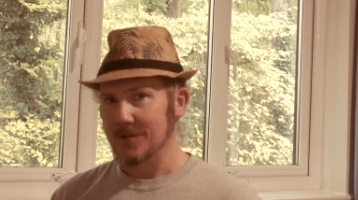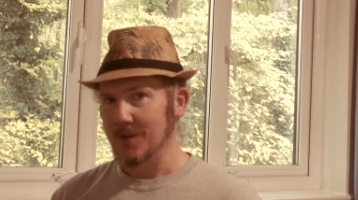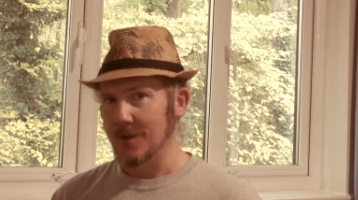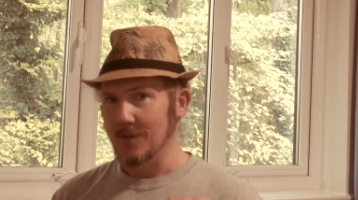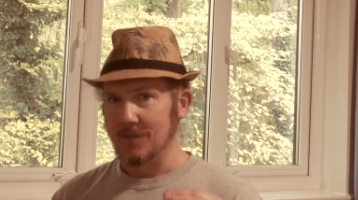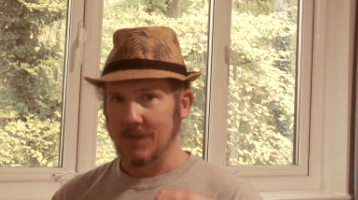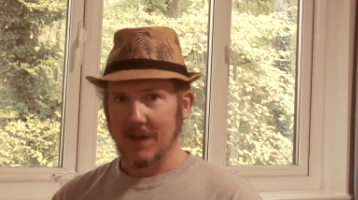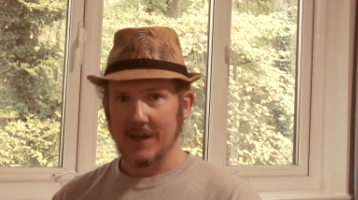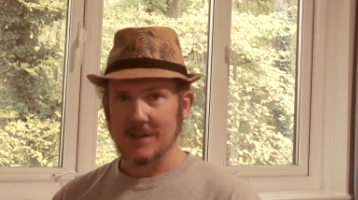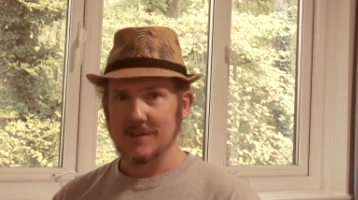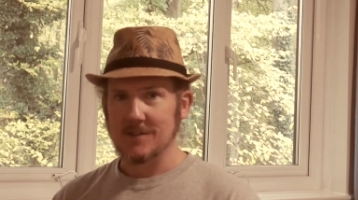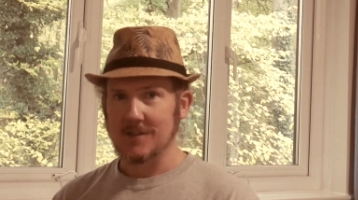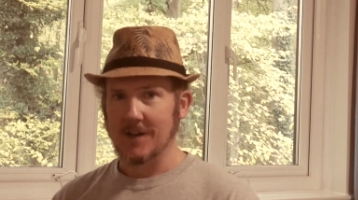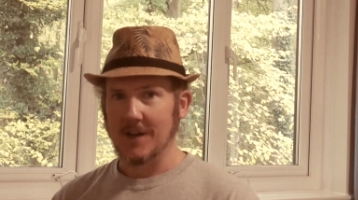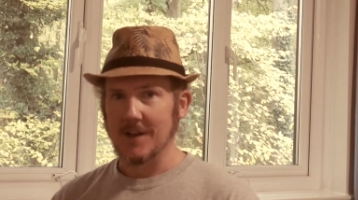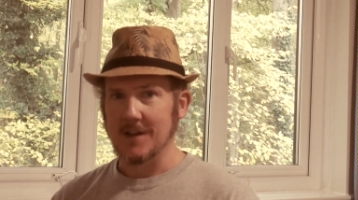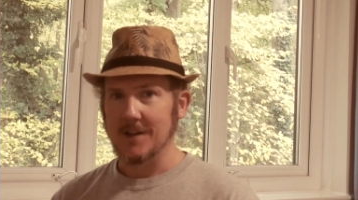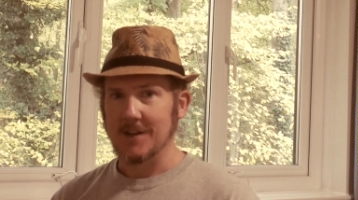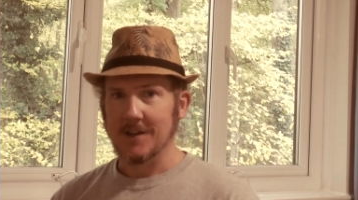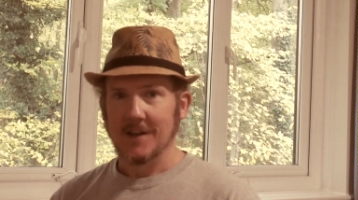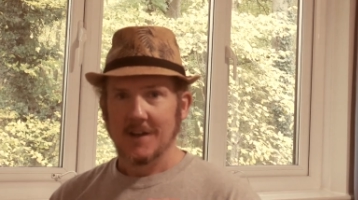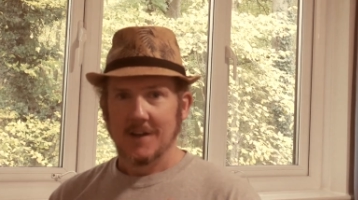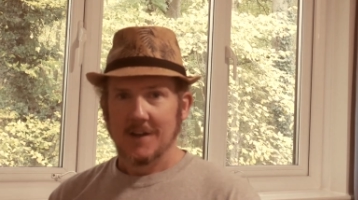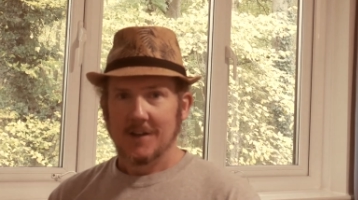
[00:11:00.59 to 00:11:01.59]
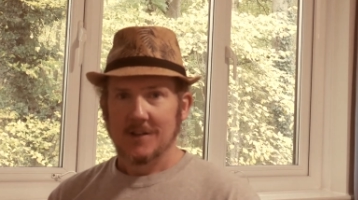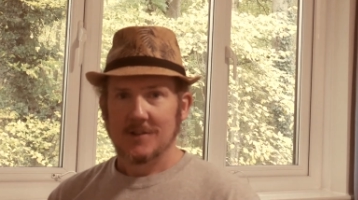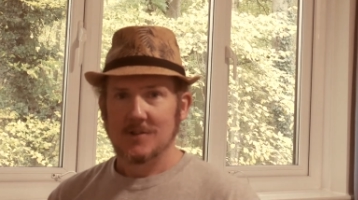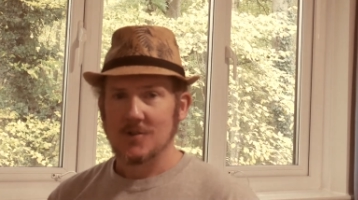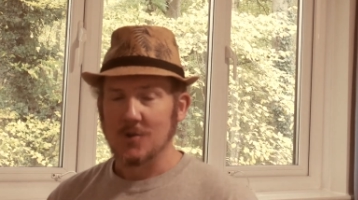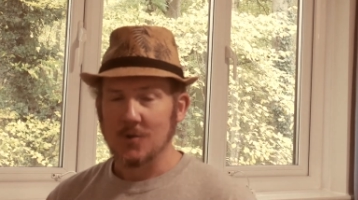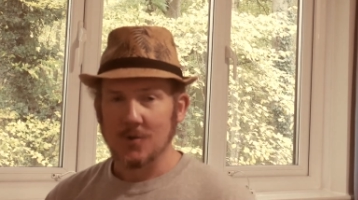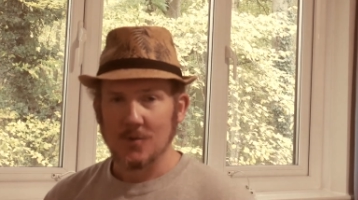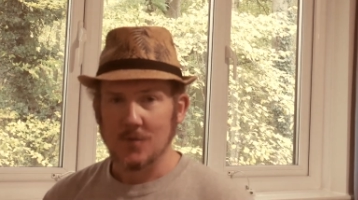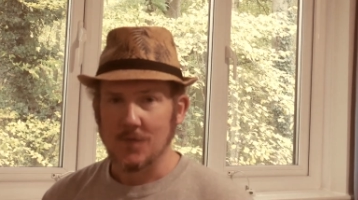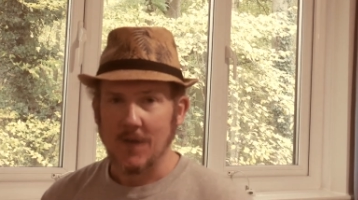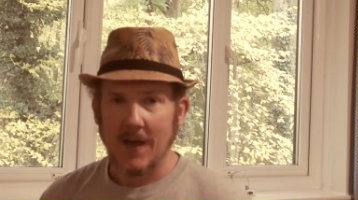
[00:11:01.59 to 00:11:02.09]
So if they say
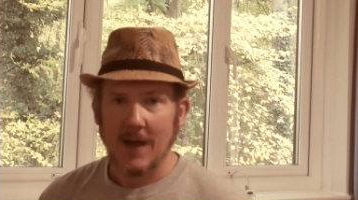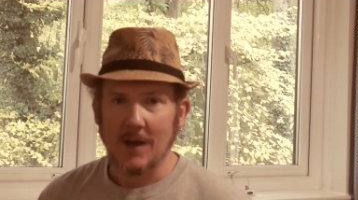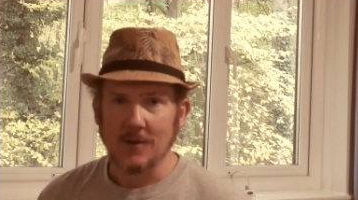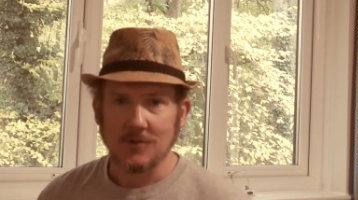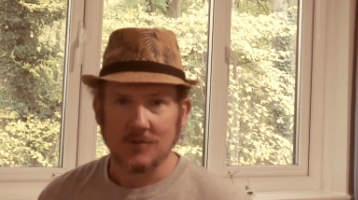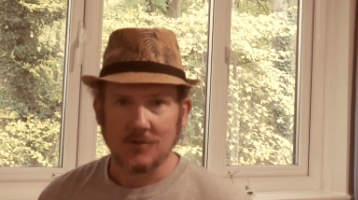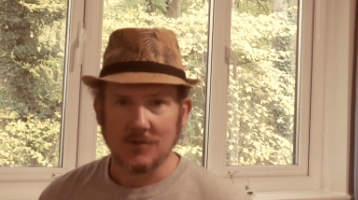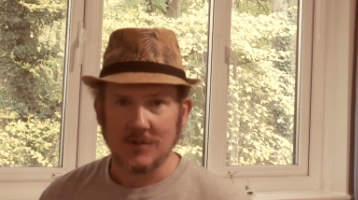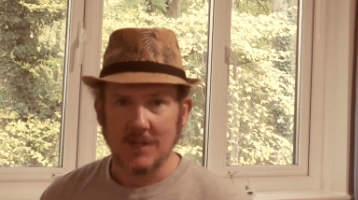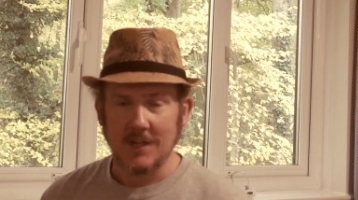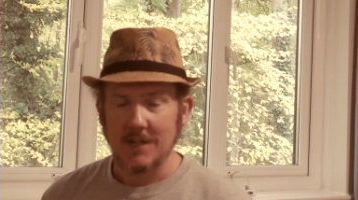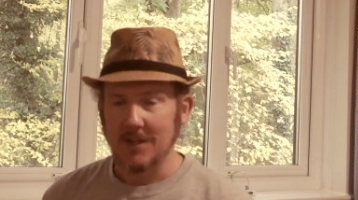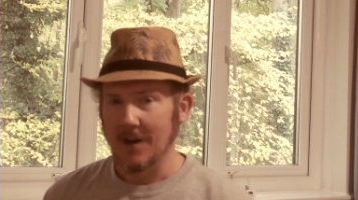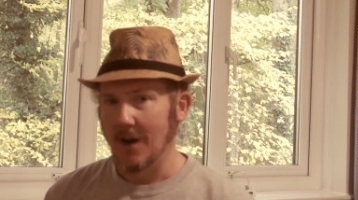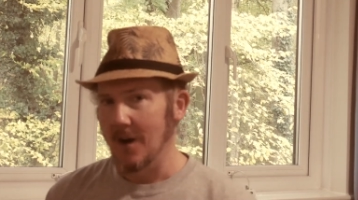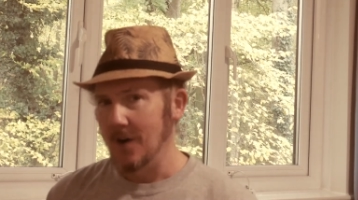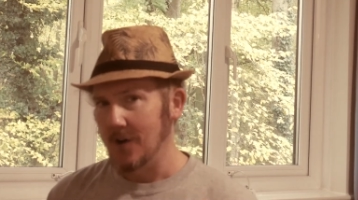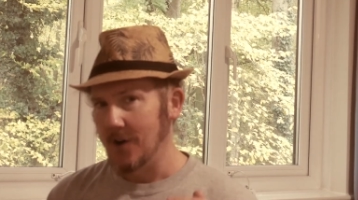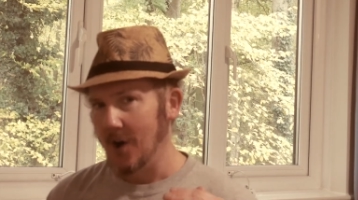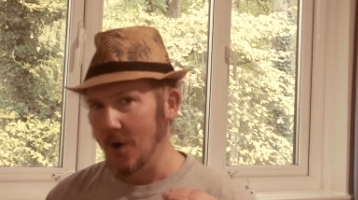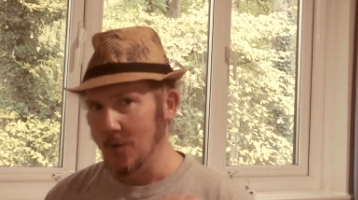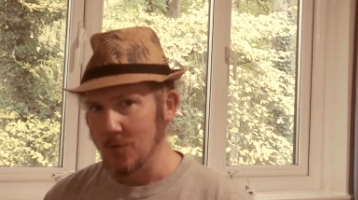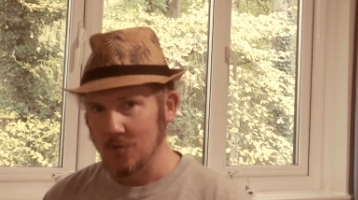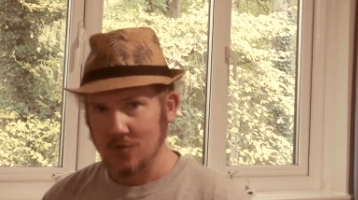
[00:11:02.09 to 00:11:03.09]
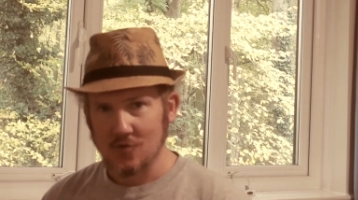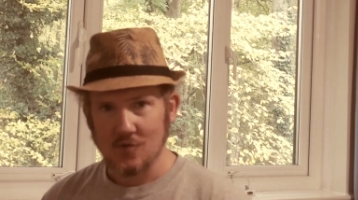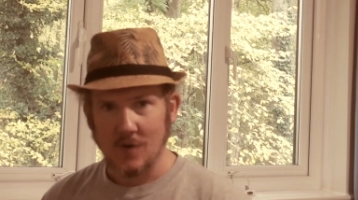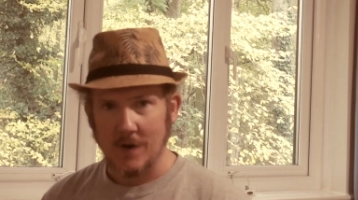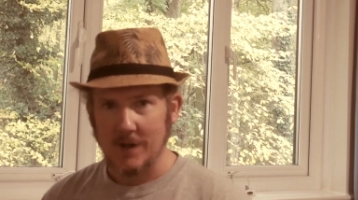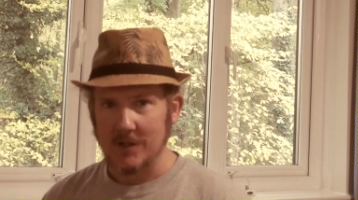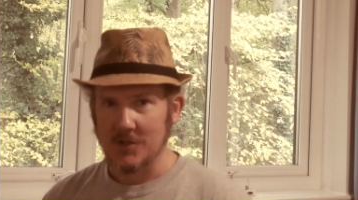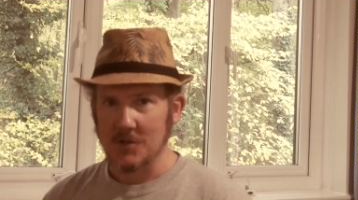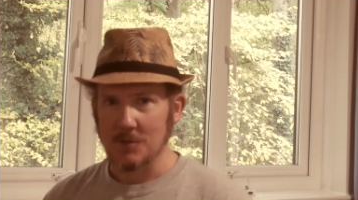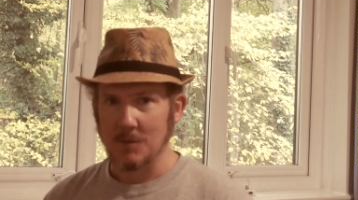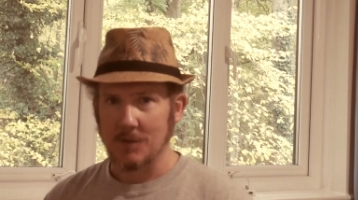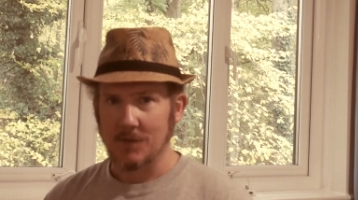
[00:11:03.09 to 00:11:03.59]
2,000 dinar, go
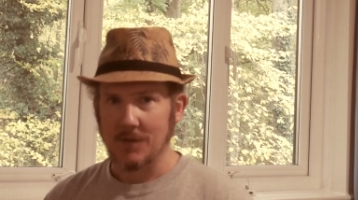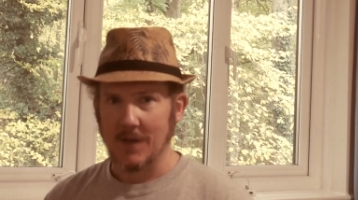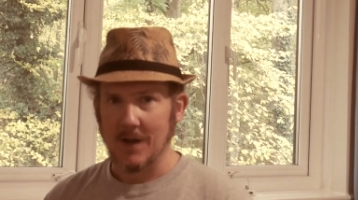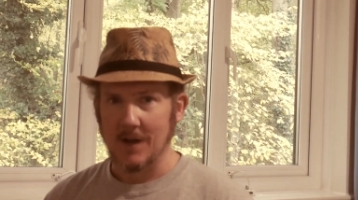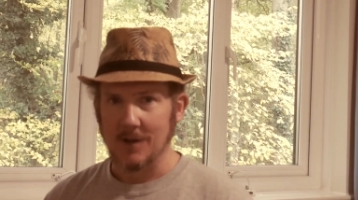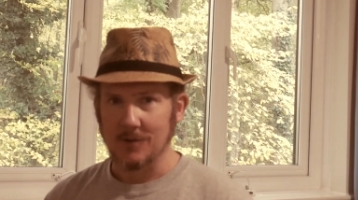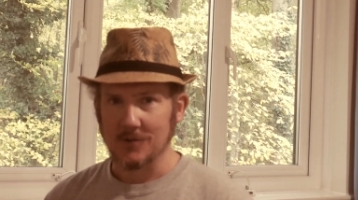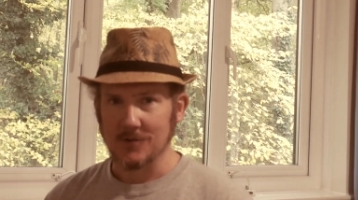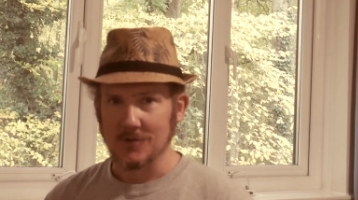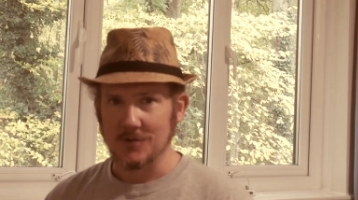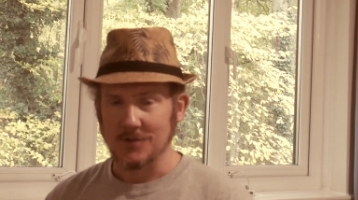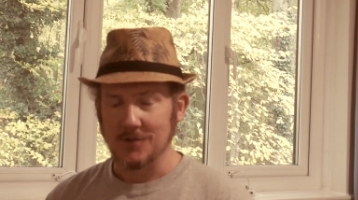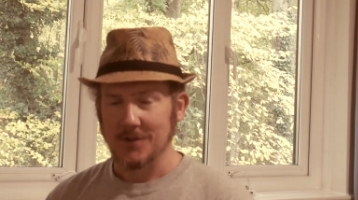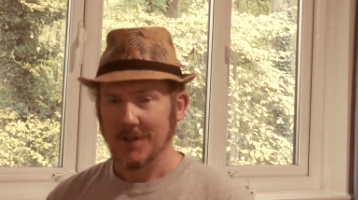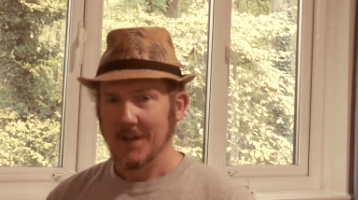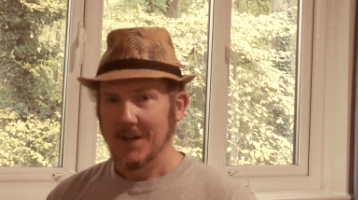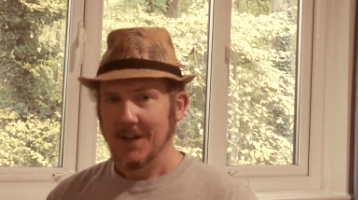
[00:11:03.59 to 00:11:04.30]
straight to 1,000.